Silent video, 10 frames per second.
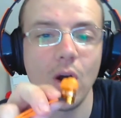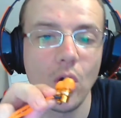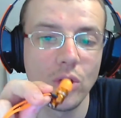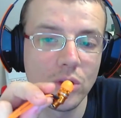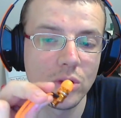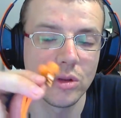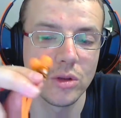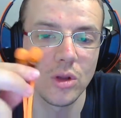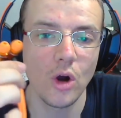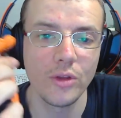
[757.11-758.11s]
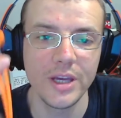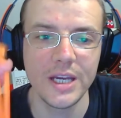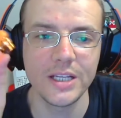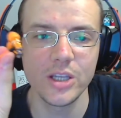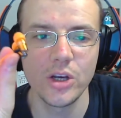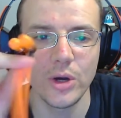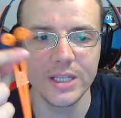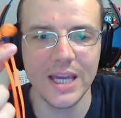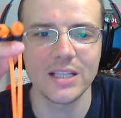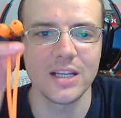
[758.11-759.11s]
on these, the
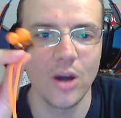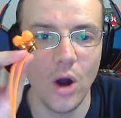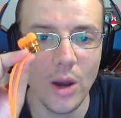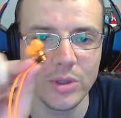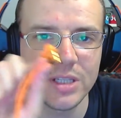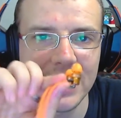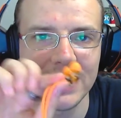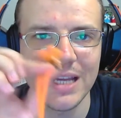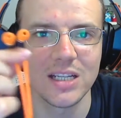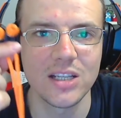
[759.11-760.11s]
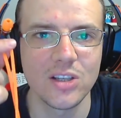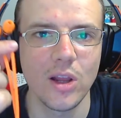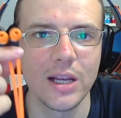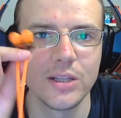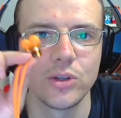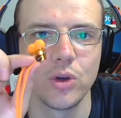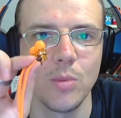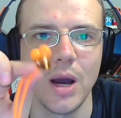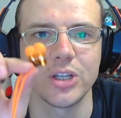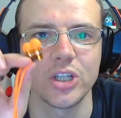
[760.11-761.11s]
noise cancelling I would say is actually slightly
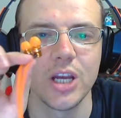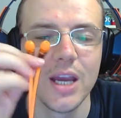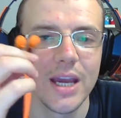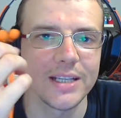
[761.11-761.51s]
too much.